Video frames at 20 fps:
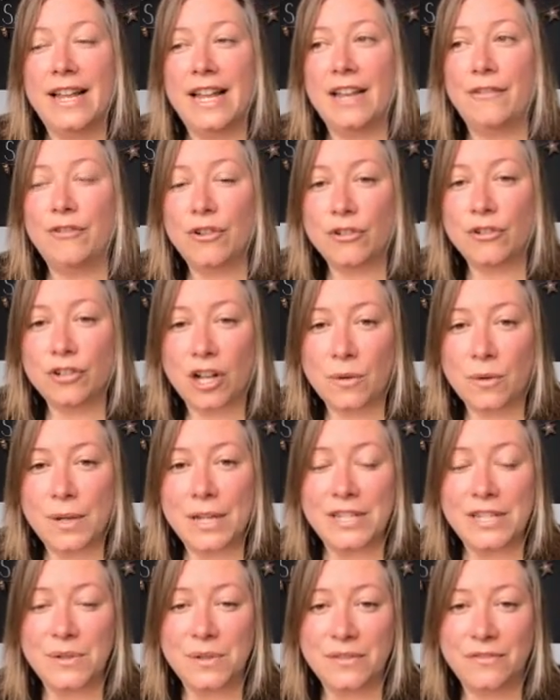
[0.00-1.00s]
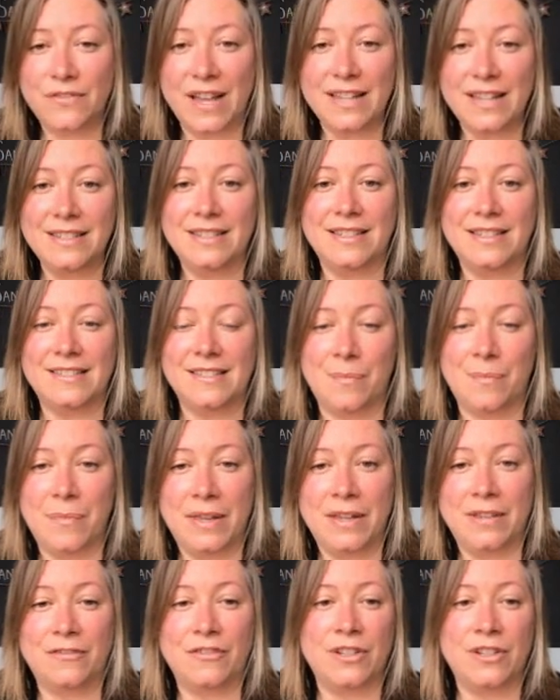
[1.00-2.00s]
If you're going to invest in
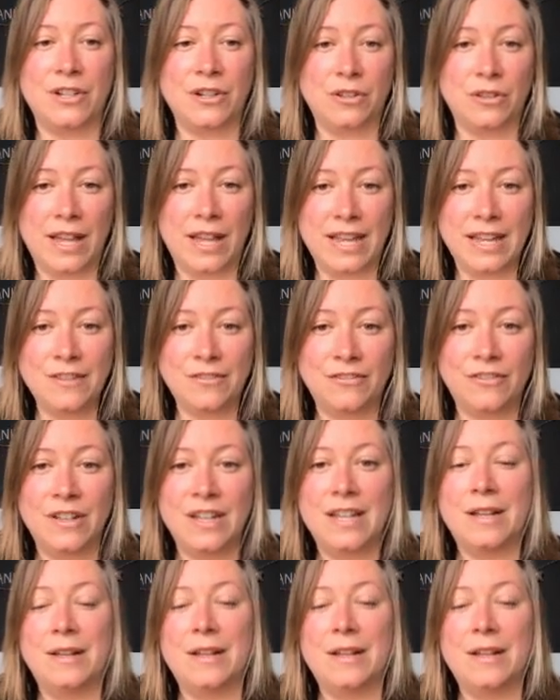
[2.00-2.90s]
something for your life,